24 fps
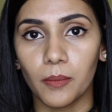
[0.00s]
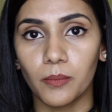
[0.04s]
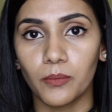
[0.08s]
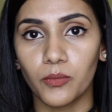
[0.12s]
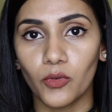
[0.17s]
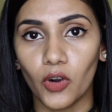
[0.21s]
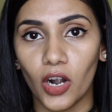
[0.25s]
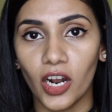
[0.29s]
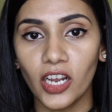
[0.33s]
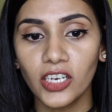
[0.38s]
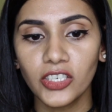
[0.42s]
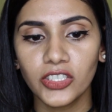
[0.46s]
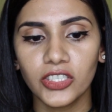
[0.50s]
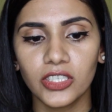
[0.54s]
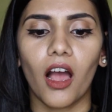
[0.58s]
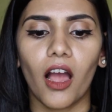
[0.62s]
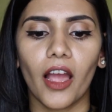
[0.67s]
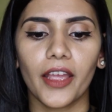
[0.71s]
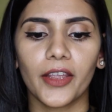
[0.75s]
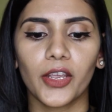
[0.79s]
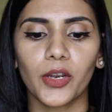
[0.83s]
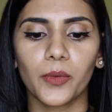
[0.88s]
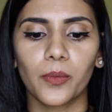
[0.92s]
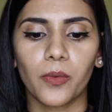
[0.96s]
brush.
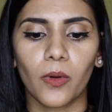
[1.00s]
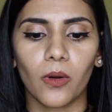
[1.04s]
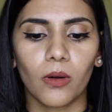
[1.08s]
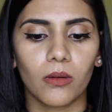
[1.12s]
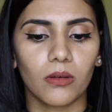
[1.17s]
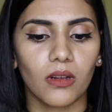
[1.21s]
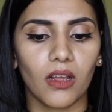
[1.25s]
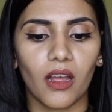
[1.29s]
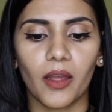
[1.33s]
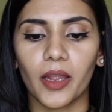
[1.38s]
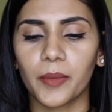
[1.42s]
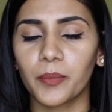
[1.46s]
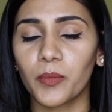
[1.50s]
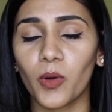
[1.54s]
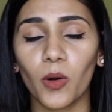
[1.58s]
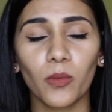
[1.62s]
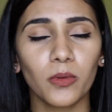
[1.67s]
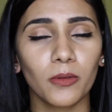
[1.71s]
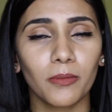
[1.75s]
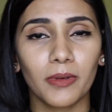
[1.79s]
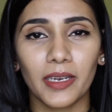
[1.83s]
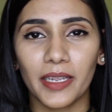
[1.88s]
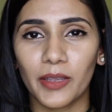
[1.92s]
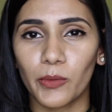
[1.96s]
I
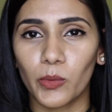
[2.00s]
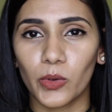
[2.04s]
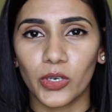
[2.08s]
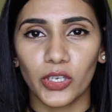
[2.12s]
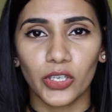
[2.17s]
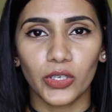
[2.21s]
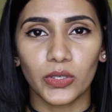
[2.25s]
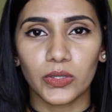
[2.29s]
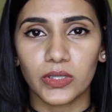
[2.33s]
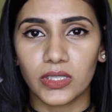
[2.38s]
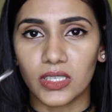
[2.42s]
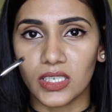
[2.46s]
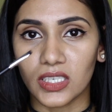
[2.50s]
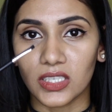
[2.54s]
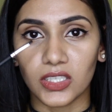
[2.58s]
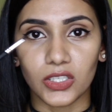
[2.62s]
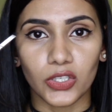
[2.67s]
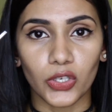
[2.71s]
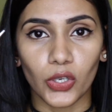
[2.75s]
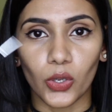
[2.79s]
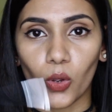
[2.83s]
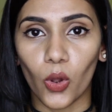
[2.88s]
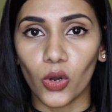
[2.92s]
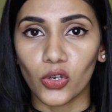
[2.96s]
probably would use this
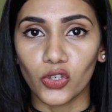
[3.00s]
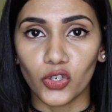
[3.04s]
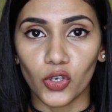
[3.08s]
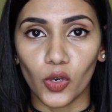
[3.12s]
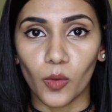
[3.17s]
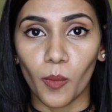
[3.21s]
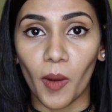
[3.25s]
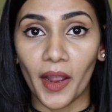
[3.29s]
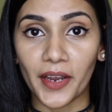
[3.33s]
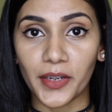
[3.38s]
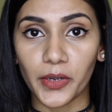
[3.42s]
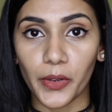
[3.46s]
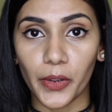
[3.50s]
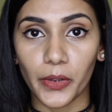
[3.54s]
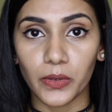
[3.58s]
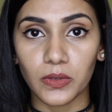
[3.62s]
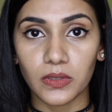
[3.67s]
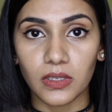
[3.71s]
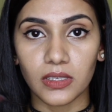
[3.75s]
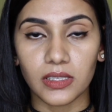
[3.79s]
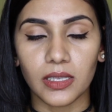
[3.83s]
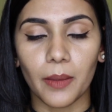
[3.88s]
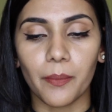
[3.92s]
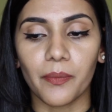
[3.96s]
to contour my nose
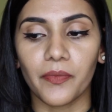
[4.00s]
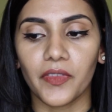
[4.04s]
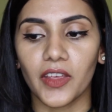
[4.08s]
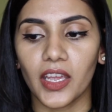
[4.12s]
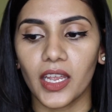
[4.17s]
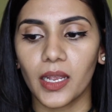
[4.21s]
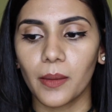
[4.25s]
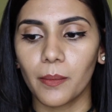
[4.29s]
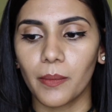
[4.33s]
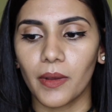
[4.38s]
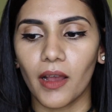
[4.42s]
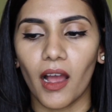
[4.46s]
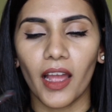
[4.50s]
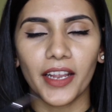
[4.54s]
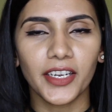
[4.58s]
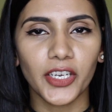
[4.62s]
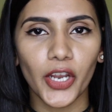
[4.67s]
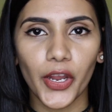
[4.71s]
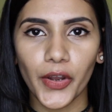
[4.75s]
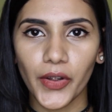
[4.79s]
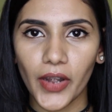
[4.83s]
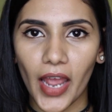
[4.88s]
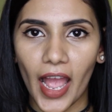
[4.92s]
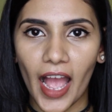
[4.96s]
or something, but I
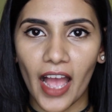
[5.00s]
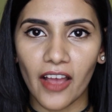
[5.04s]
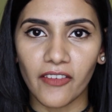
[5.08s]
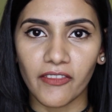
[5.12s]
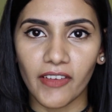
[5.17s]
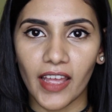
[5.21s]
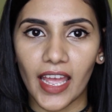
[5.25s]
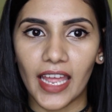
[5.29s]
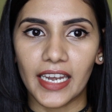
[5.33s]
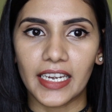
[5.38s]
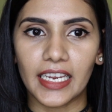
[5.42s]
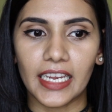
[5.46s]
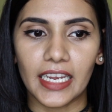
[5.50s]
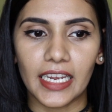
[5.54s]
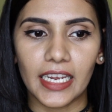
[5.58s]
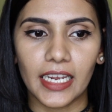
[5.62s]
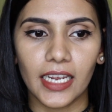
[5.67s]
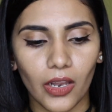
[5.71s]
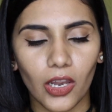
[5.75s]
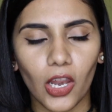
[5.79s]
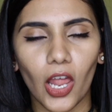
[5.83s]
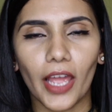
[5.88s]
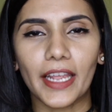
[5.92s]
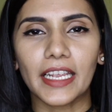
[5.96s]
don't have any
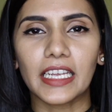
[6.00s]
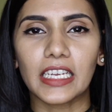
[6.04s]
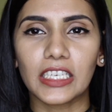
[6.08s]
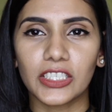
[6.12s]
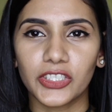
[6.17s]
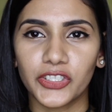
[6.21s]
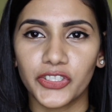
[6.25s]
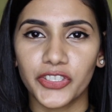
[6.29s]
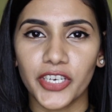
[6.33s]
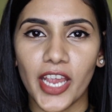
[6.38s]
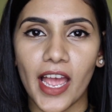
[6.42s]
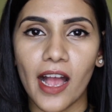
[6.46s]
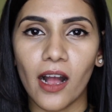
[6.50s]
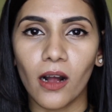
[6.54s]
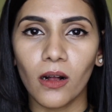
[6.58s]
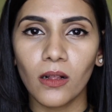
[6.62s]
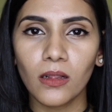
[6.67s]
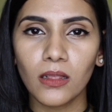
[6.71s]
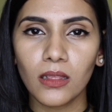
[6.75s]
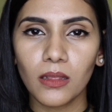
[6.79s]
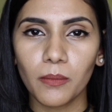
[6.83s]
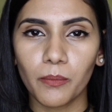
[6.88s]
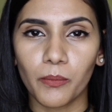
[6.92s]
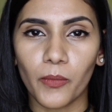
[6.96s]
like
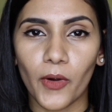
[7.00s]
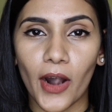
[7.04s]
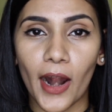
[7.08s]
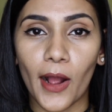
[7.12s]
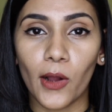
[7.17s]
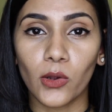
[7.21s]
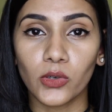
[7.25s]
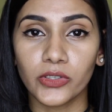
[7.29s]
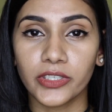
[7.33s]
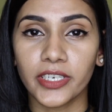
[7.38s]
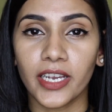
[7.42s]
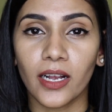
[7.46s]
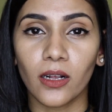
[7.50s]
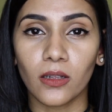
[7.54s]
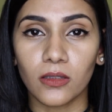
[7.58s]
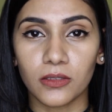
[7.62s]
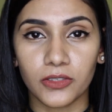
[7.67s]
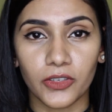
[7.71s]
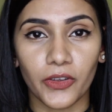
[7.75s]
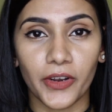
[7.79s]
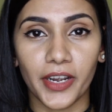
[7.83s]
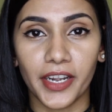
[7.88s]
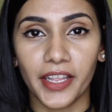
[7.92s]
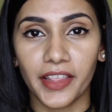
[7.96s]
brow gels
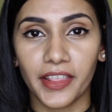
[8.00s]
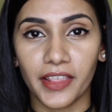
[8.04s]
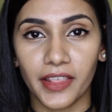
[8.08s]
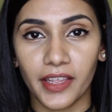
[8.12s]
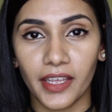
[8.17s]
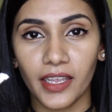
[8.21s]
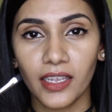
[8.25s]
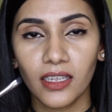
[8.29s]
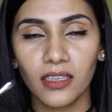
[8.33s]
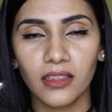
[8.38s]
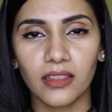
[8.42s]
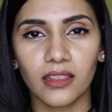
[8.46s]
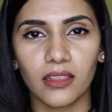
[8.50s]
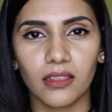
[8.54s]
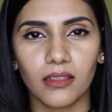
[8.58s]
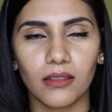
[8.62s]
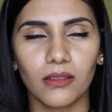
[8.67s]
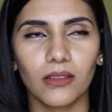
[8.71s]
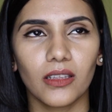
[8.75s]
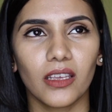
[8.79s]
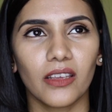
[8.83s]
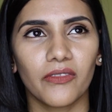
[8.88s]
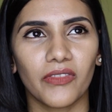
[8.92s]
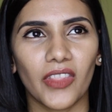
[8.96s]
or anything,
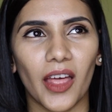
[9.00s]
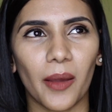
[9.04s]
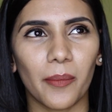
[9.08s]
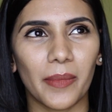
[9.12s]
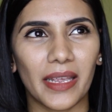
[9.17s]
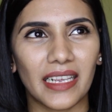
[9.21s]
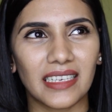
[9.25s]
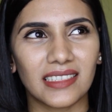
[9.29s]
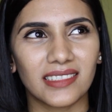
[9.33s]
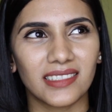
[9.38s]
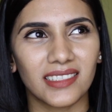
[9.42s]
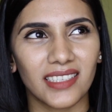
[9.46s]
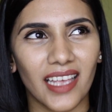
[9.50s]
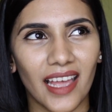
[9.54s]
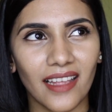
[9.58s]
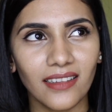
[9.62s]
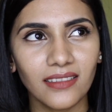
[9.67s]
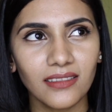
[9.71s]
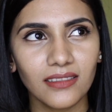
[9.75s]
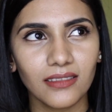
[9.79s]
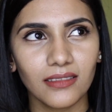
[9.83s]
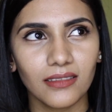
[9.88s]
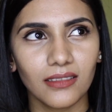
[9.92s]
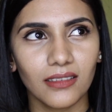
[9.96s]
if that makes
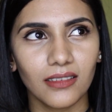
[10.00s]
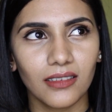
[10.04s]
sense.